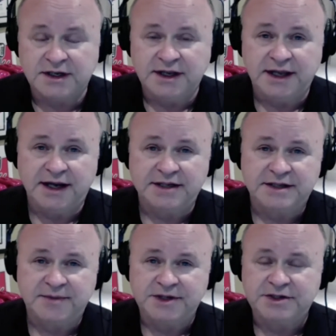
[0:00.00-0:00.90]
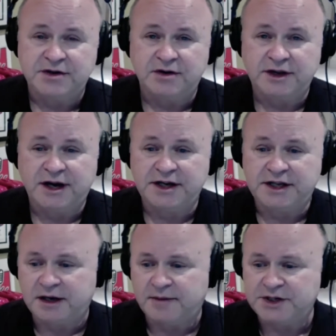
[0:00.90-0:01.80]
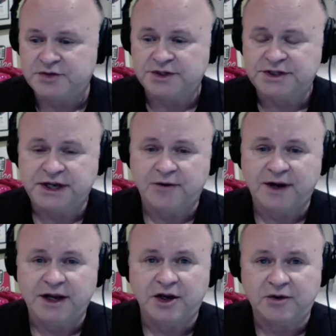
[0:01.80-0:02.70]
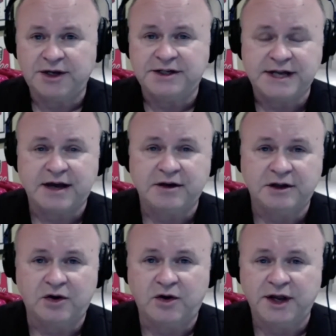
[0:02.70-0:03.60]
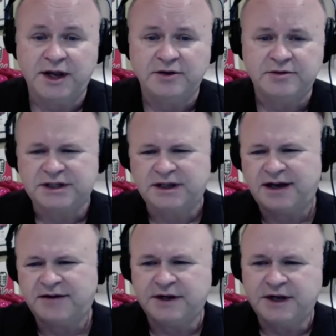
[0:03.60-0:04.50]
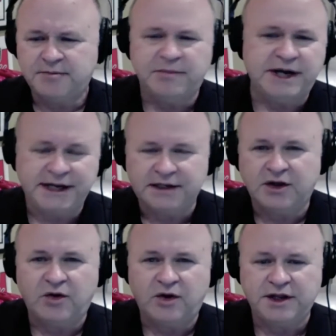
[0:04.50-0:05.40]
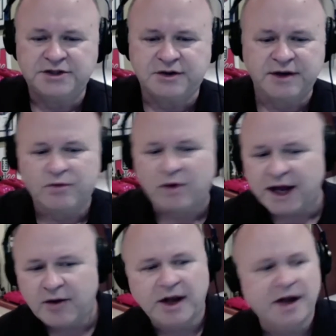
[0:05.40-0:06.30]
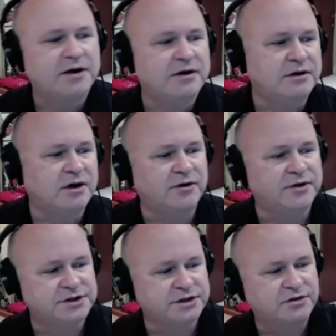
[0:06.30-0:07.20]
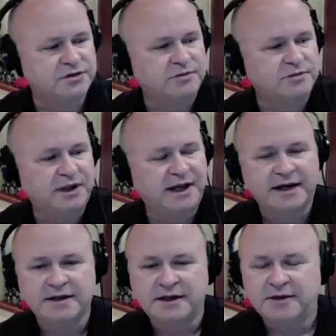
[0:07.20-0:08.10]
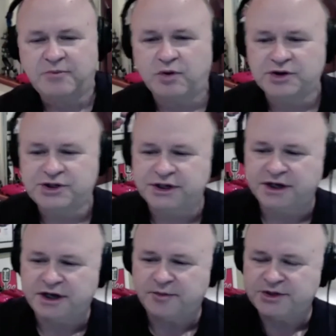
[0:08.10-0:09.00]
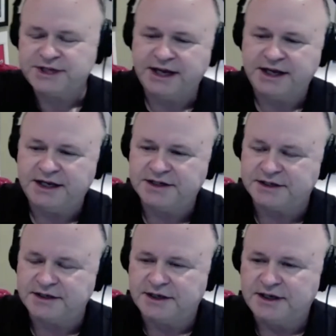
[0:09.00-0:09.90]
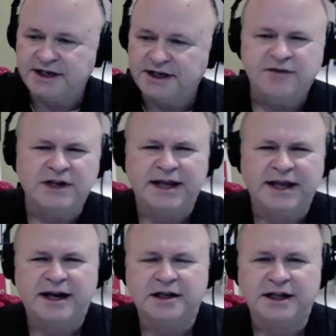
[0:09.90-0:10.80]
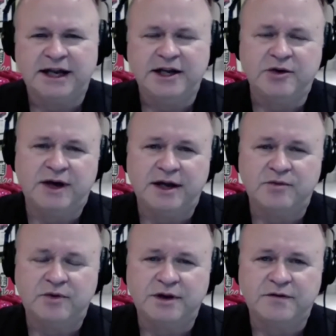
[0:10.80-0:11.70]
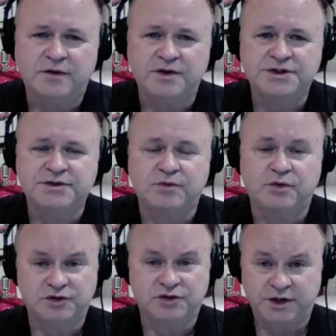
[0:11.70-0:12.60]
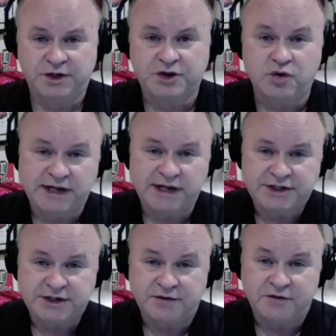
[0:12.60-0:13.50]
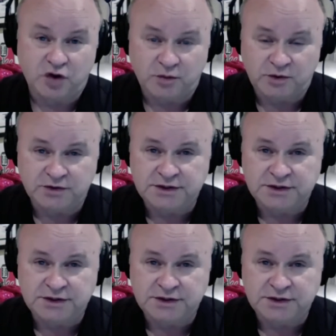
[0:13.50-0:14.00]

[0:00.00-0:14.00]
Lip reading: And as I mentioned earlier, I'd get on my Schwinn Stingray and go into town in La Jolla. And there was a lot of money in La Jolla. So I'd ride around and, there's a cool black Porsche and a Mercedes, and even Leno had a lady who had one of the first Rolls-Royce Corniche convertibles.